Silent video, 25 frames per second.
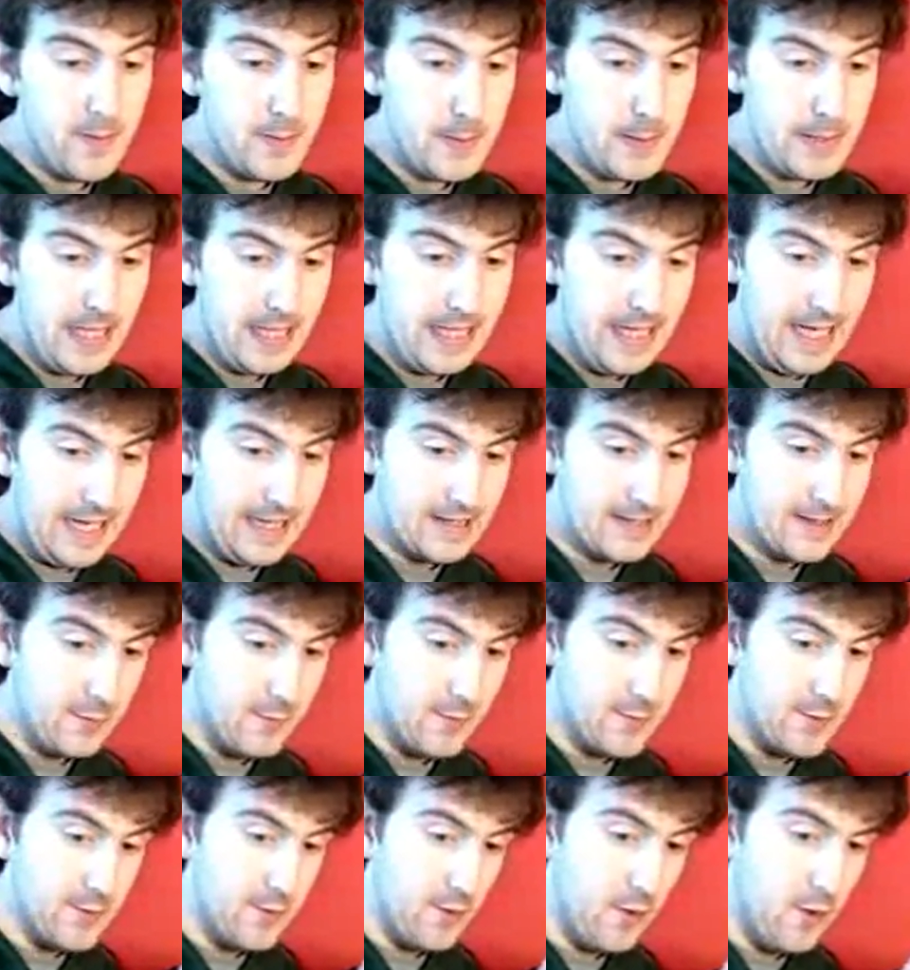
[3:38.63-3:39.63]
that's
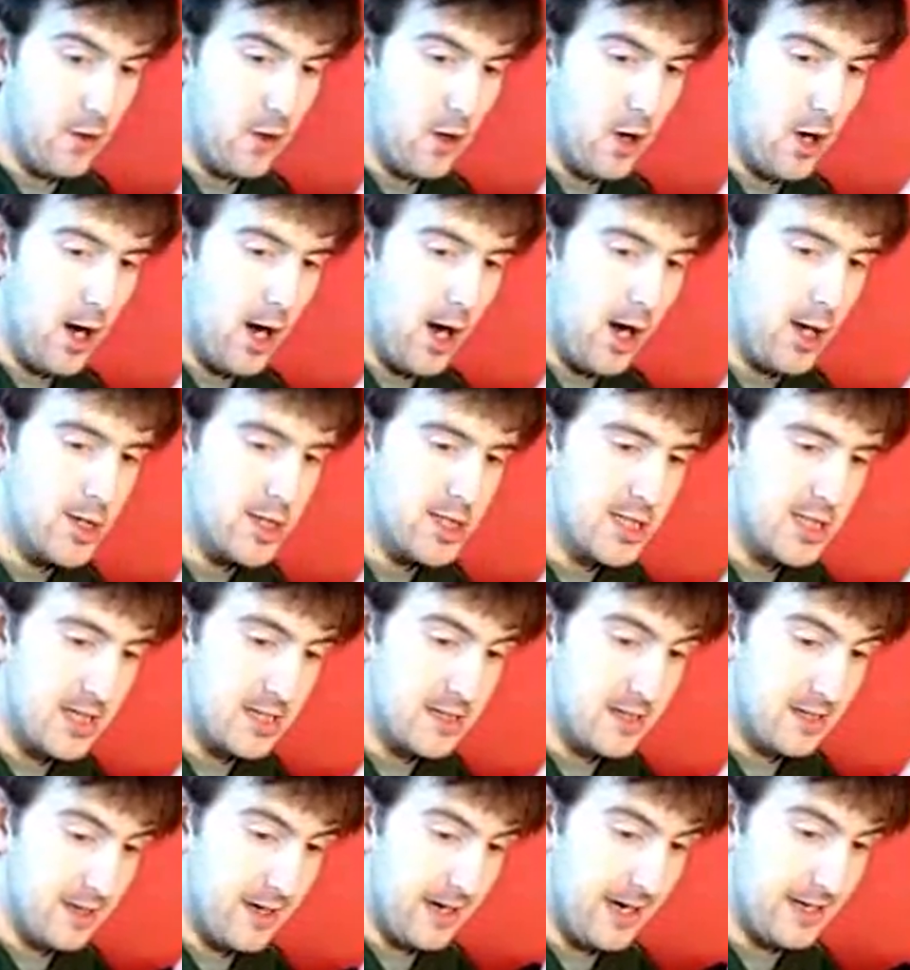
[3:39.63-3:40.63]
so
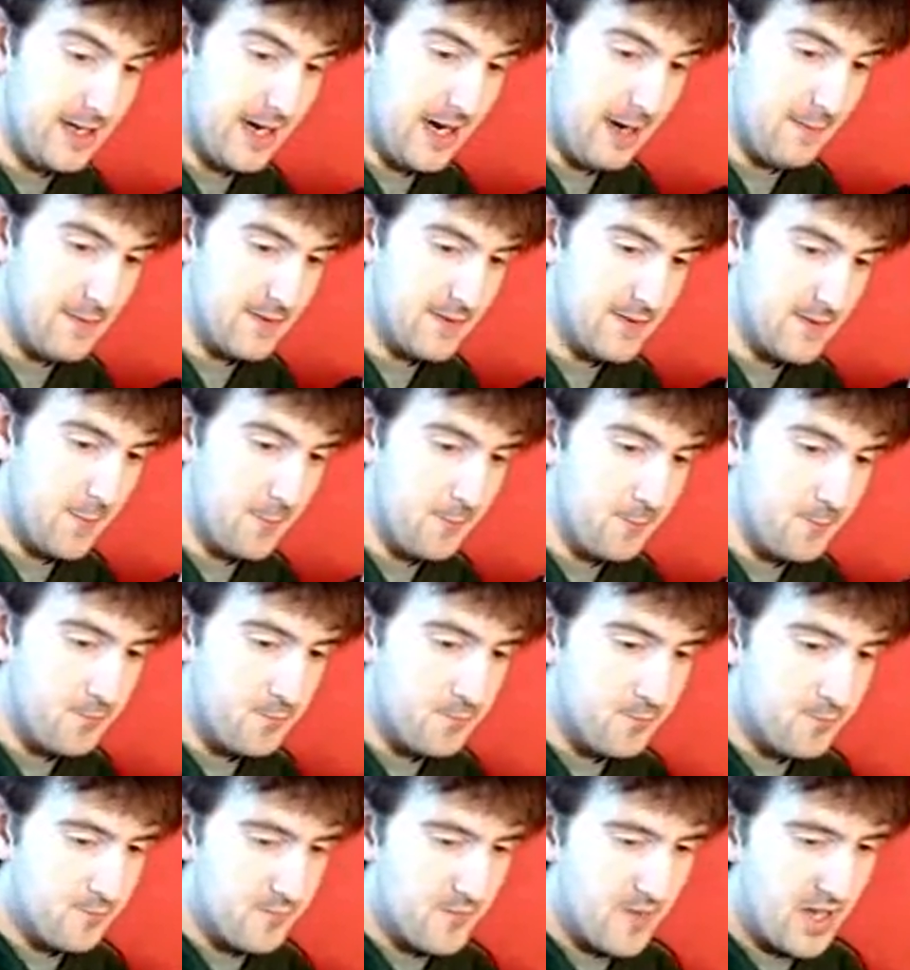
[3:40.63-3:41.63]
gorgeous. I know, it's
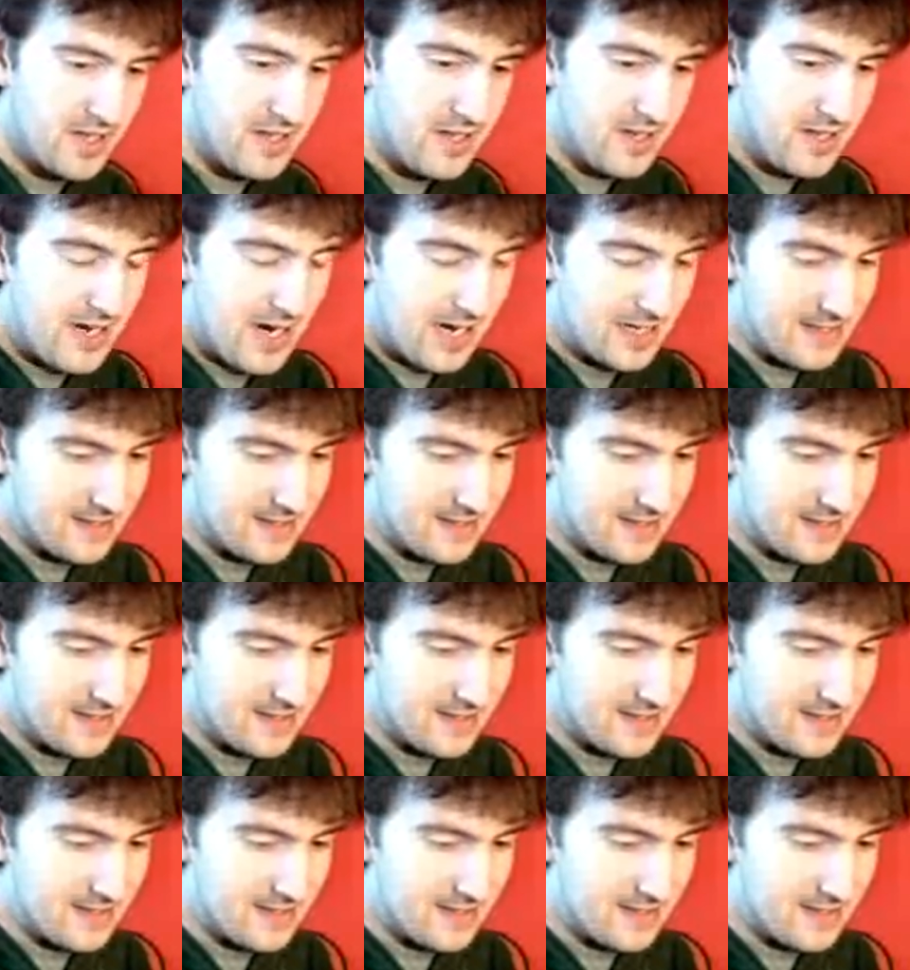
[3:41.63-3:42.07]
absolutely...